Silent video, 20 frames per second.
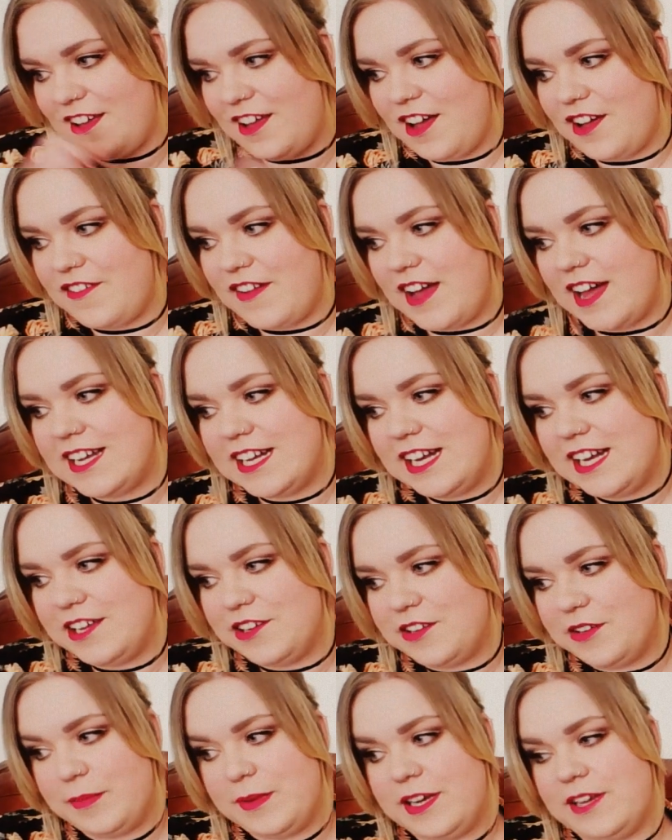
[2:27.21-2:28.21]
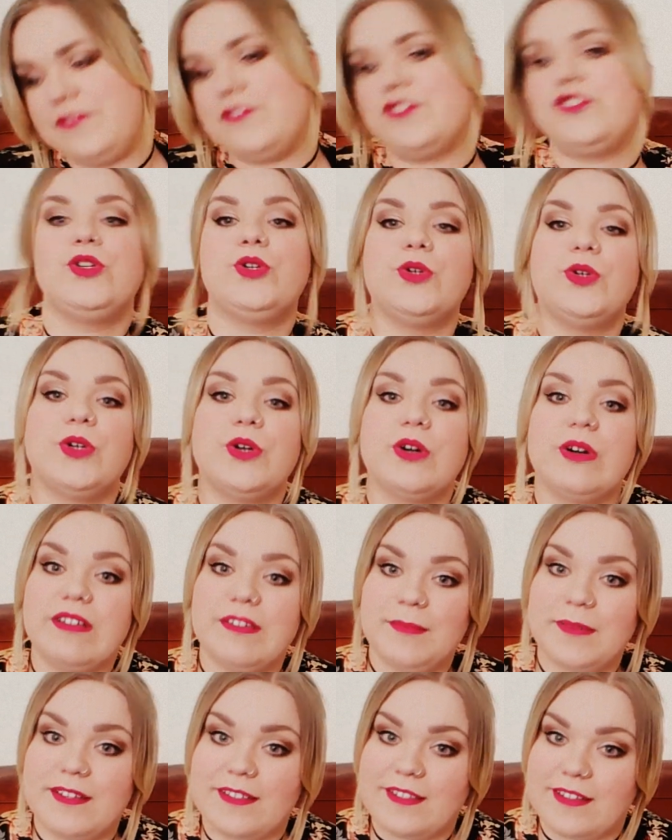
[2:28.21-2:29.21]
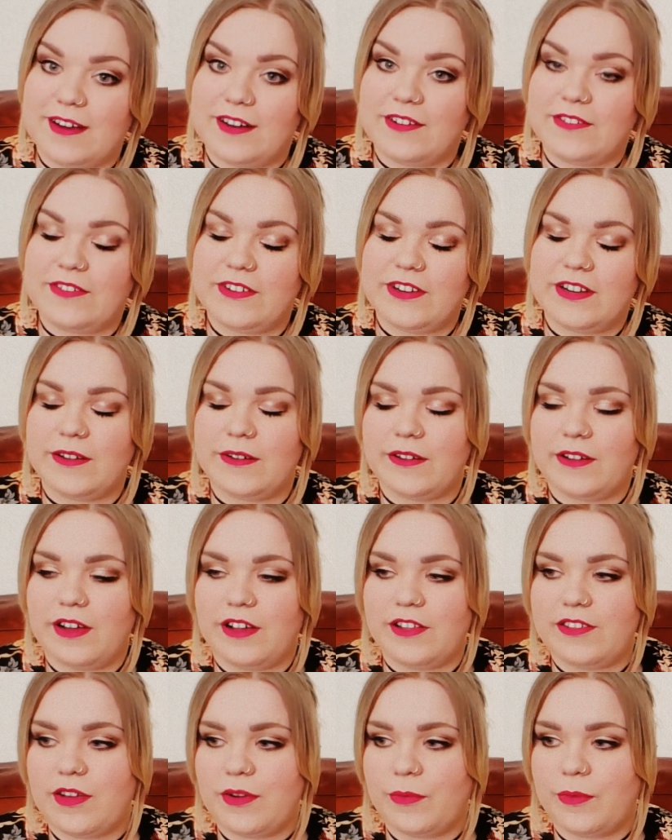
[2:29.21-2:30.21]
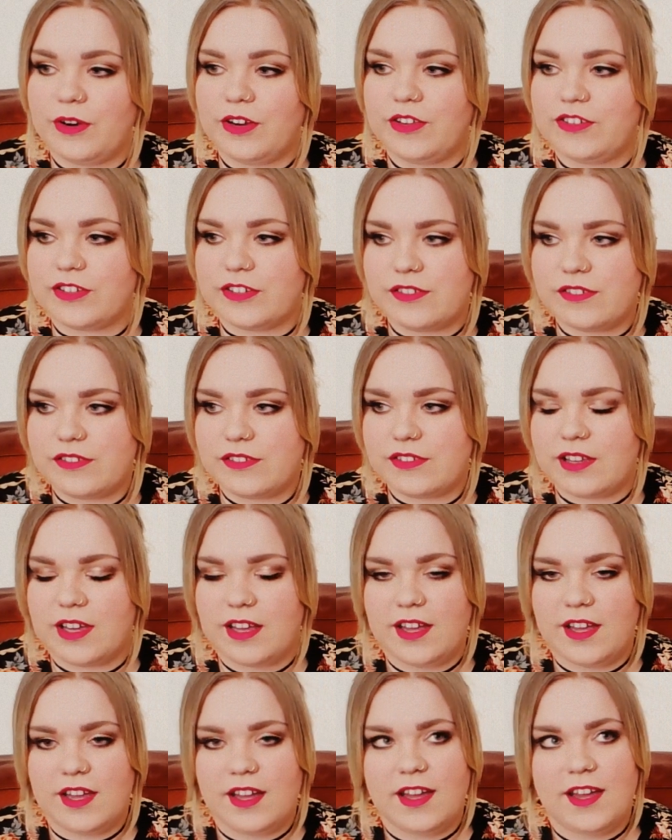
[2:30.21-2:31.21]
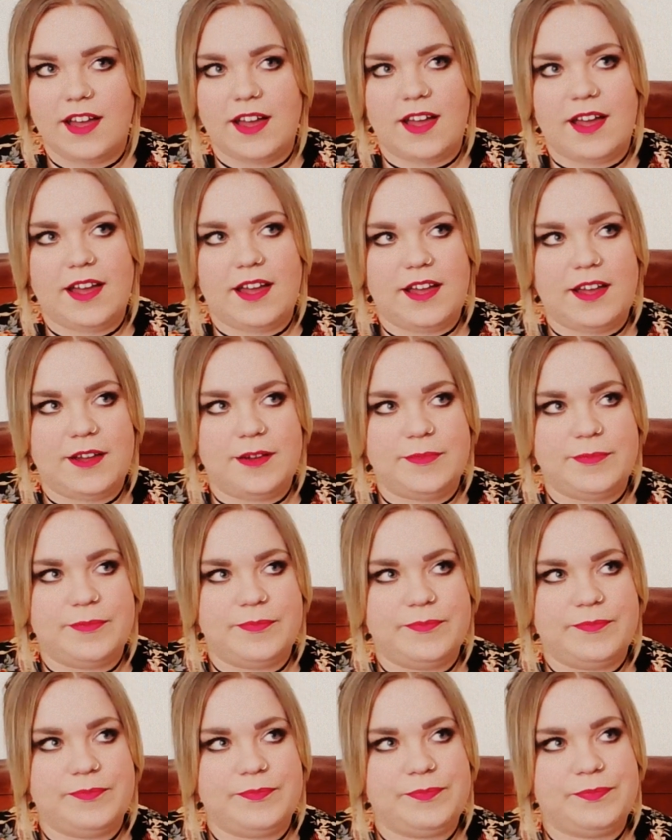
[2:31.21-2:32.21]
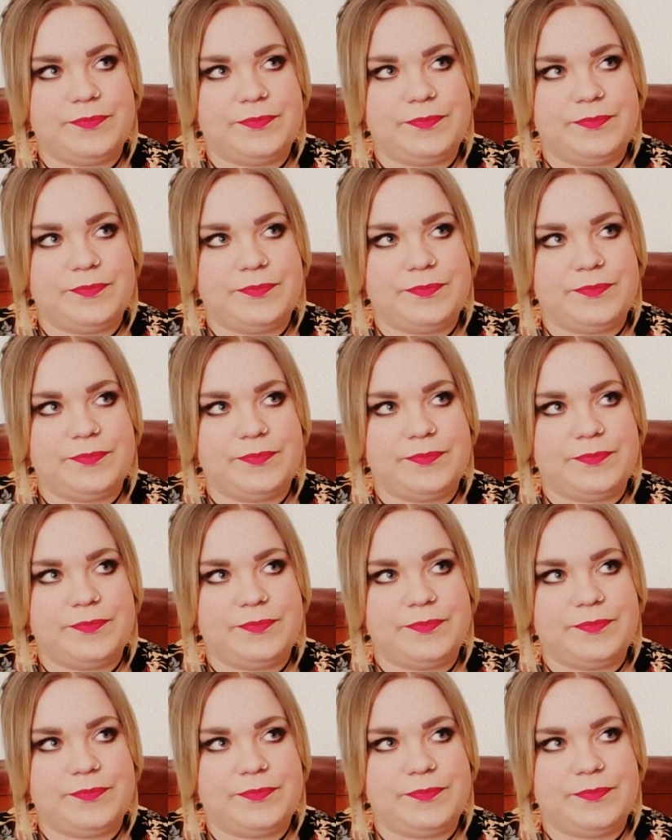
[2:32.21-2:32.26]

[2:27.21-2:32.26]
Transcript: I've had a little bit of a talk with myself, and I don't want to just kind